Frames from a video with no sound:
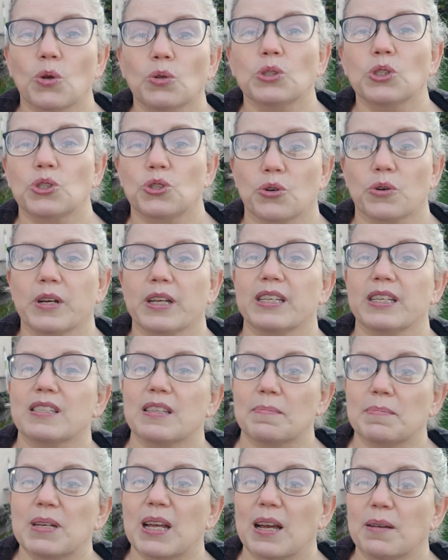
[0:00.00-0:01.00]
destroying
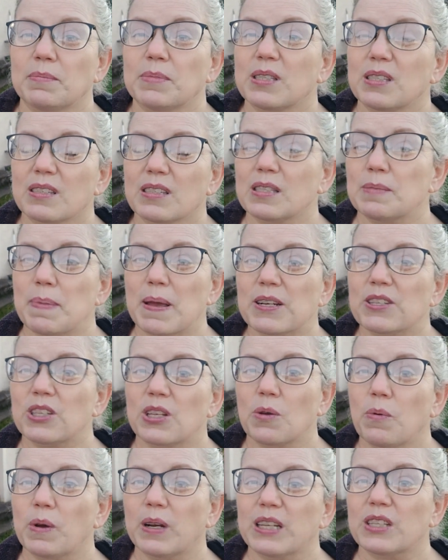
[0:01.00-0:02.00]
sometimes, especially
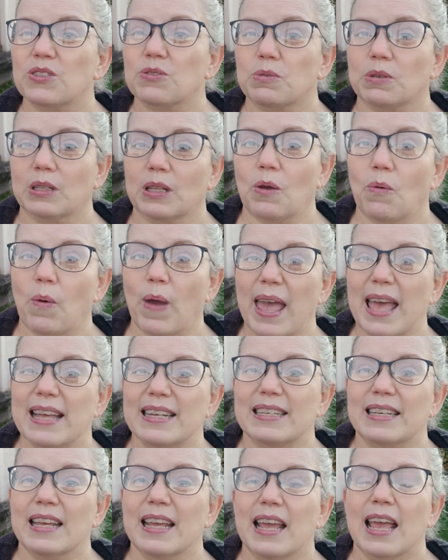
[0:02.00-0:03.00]
when it's really wet
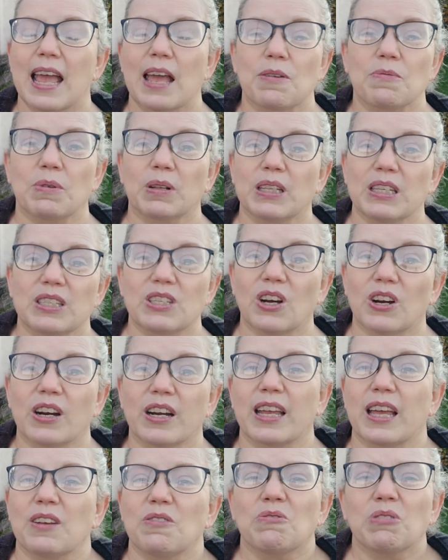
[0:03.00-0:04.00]
and really
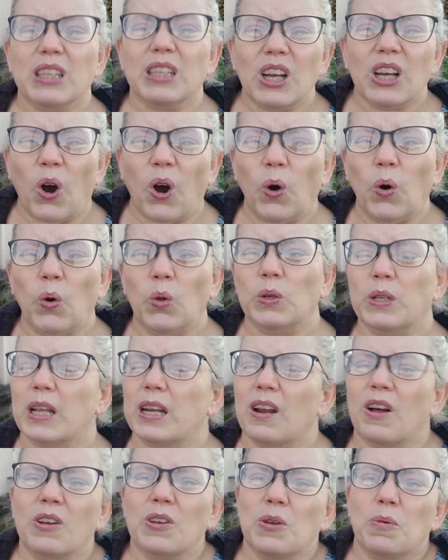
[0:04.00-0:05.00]
dark and really cold
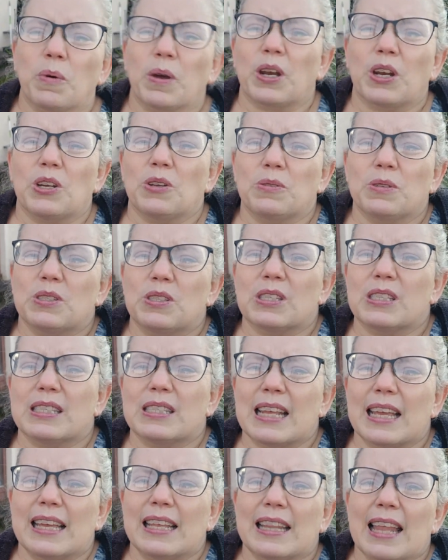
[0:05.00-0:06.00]
and all you want to do is just
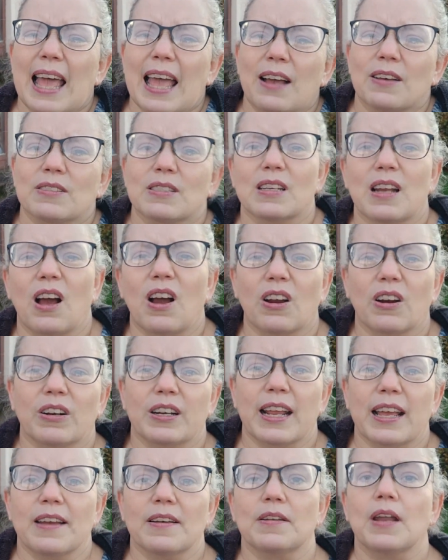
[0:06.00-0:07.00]
stay in the house and hunker
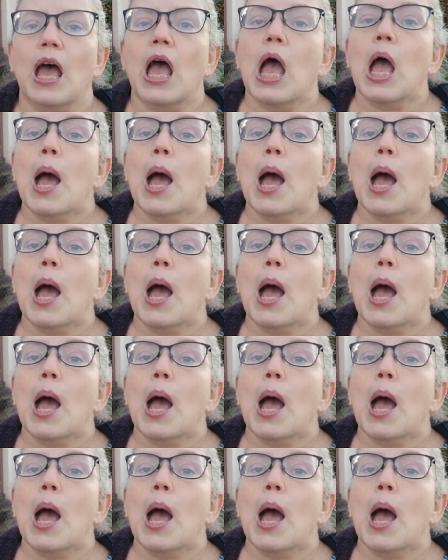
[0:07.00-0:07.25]
down.